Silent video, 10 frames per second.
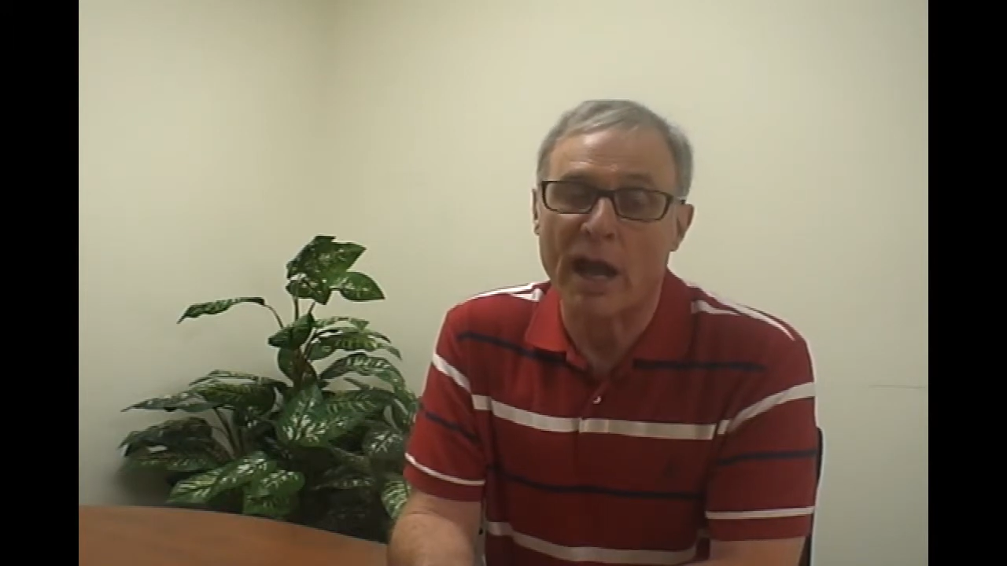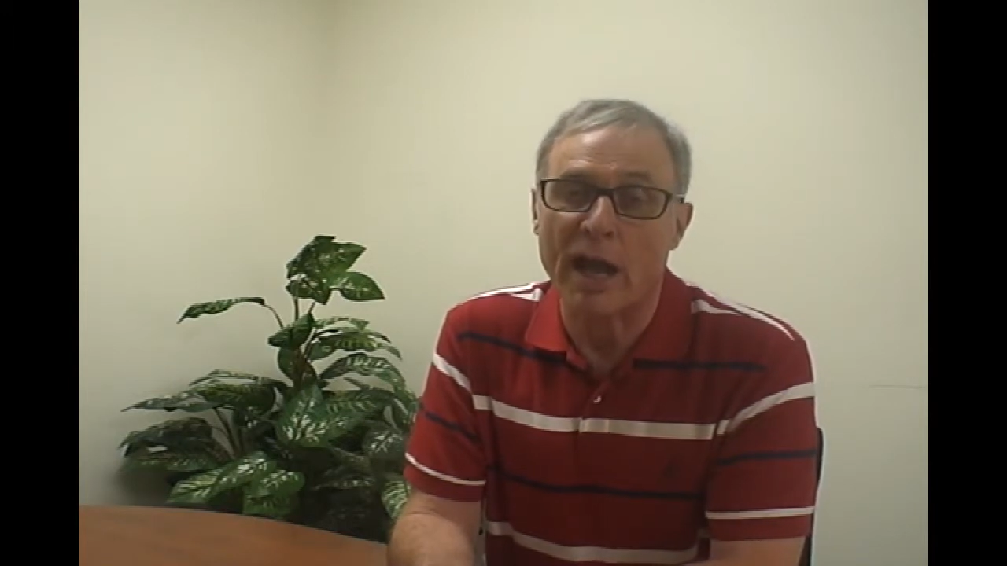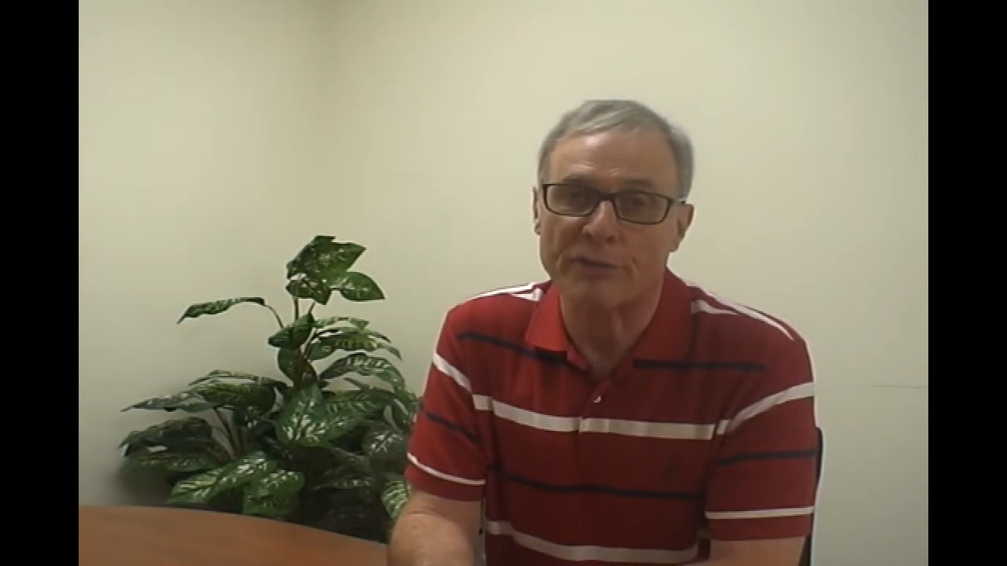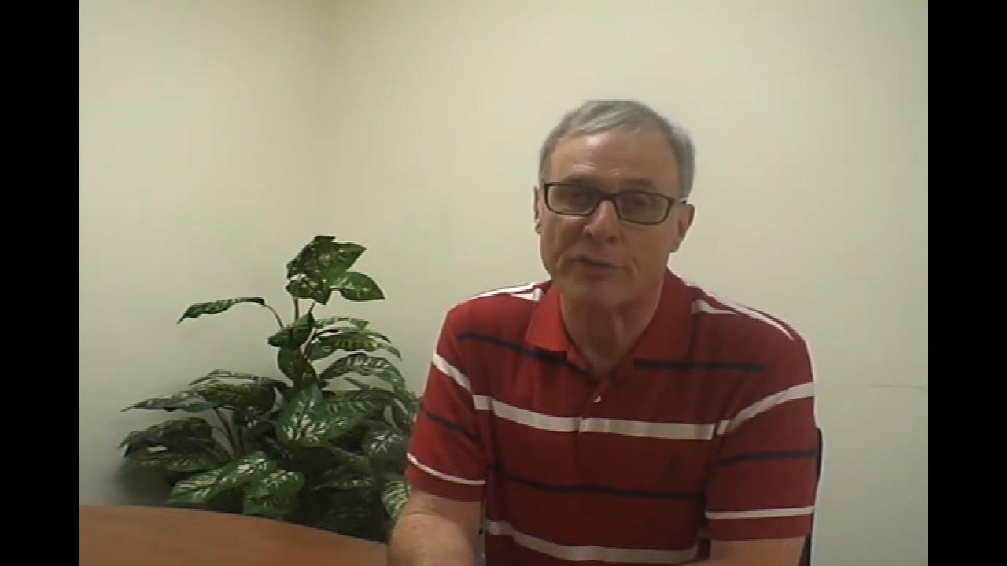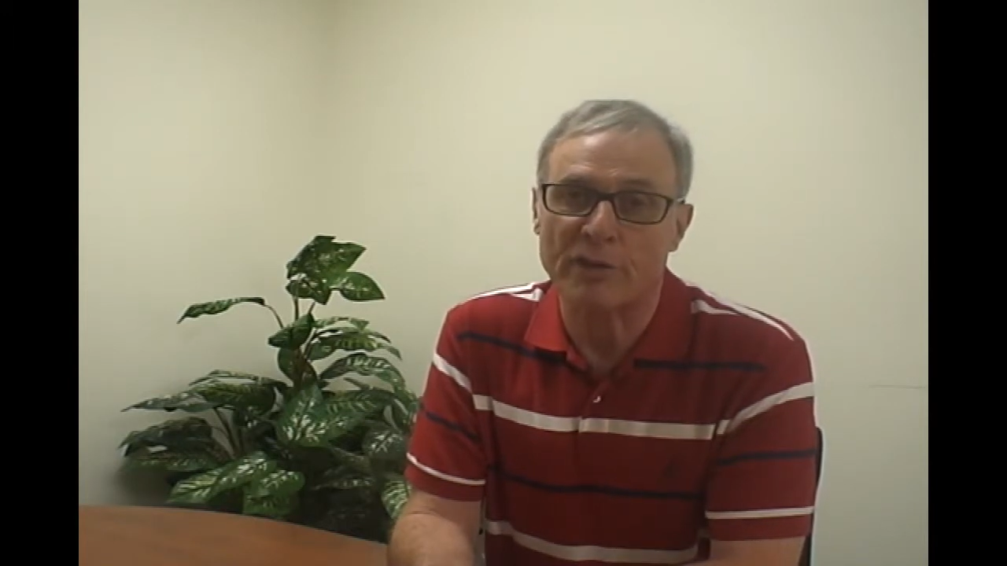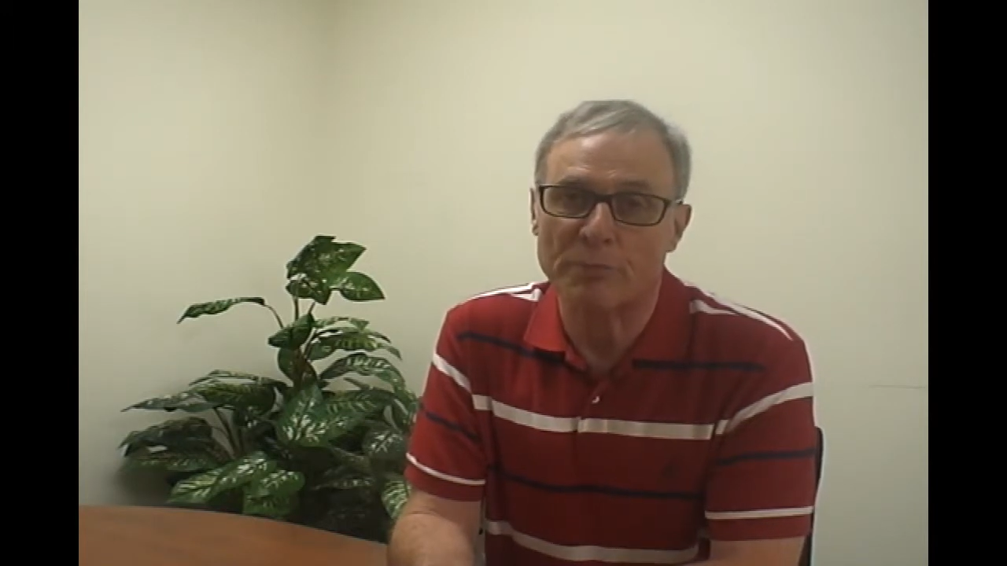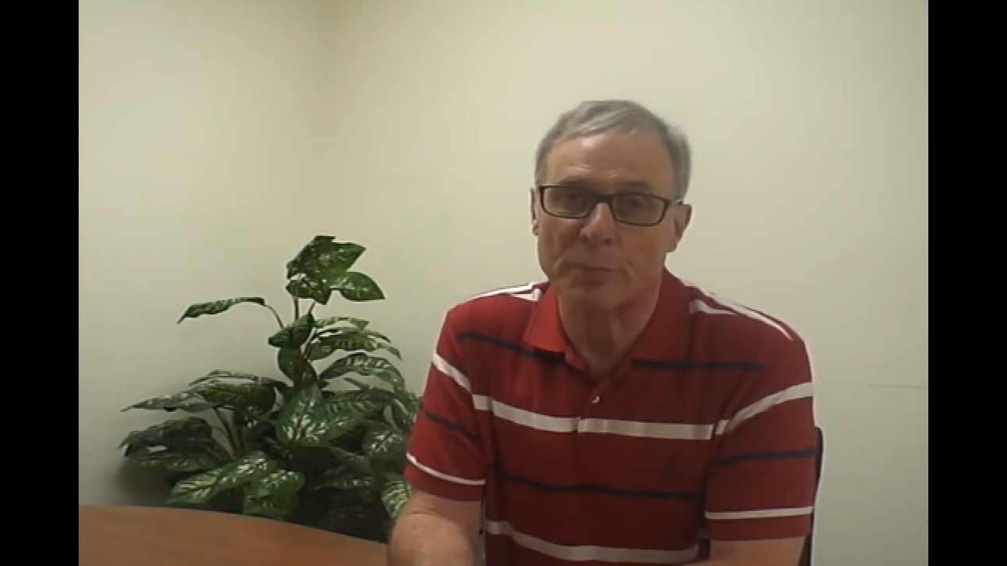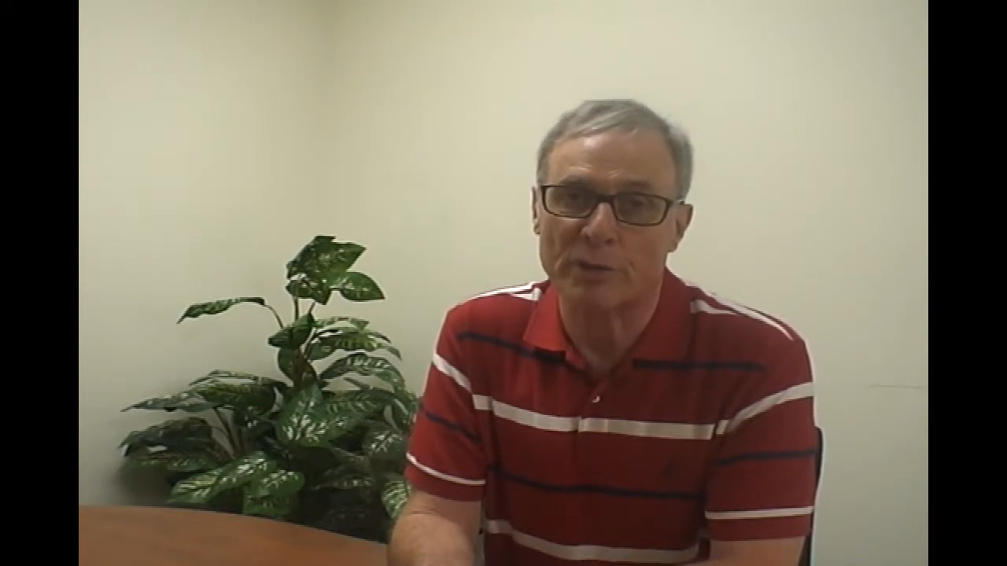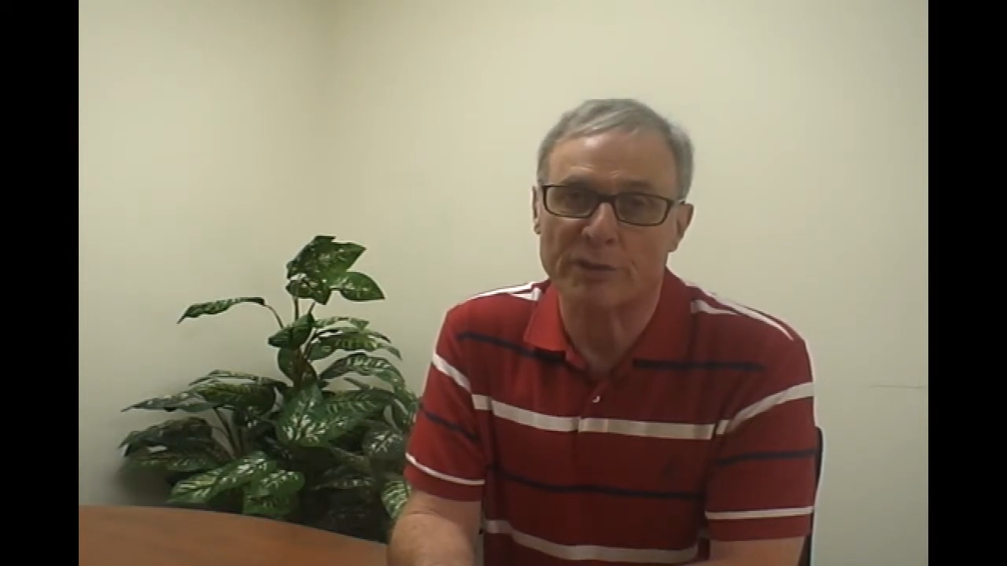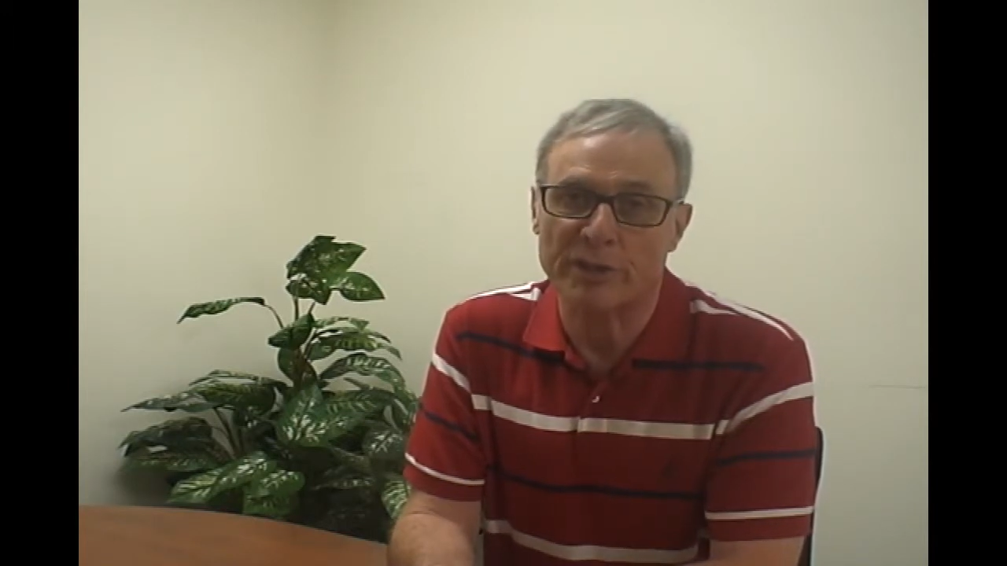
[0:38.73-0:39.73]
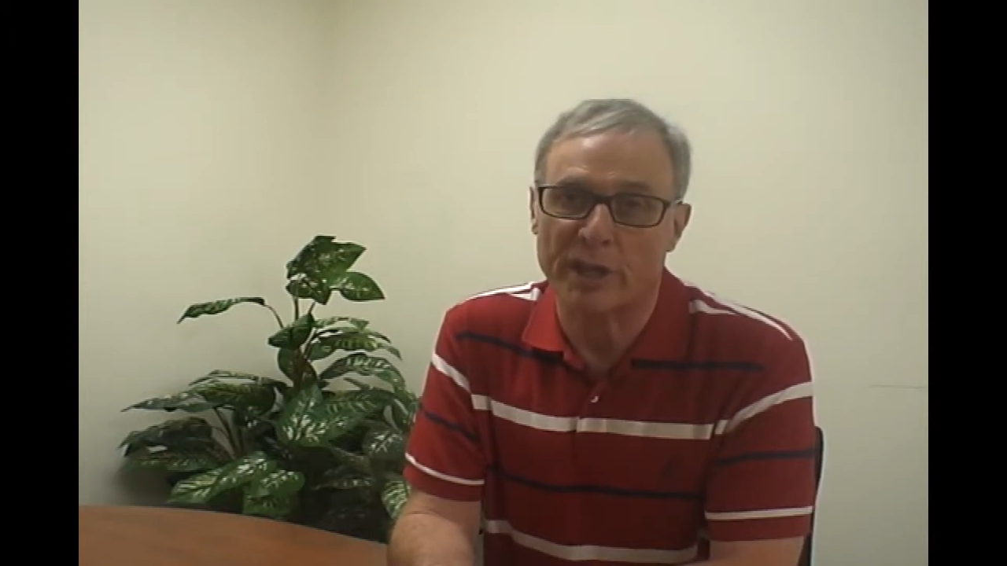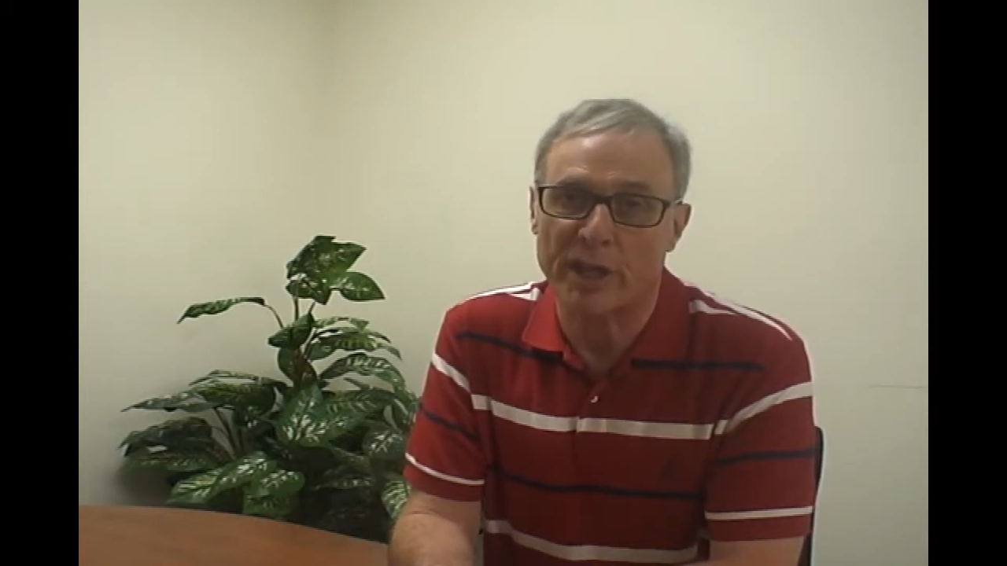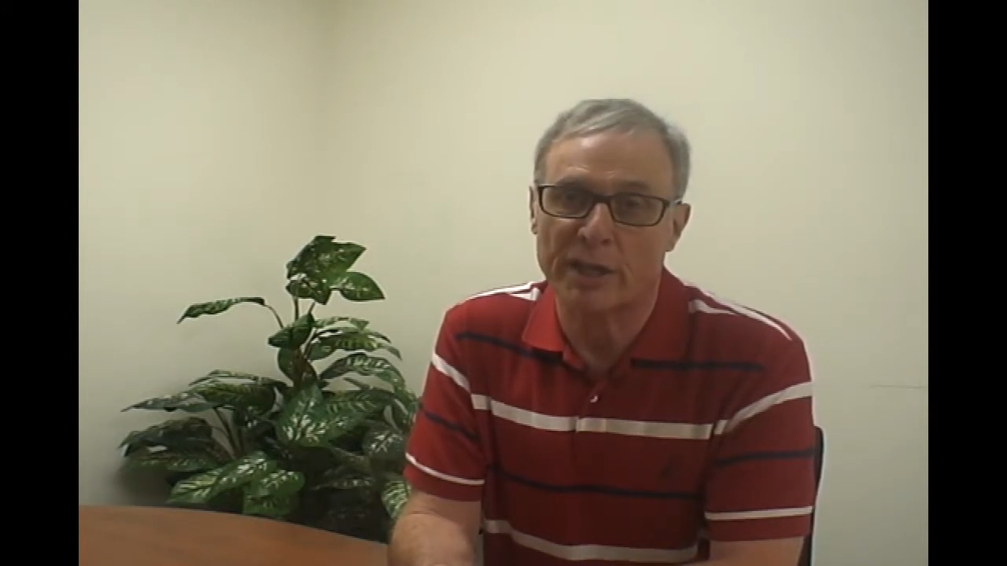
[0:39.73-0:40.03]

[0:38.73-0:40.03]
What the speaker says: confidence building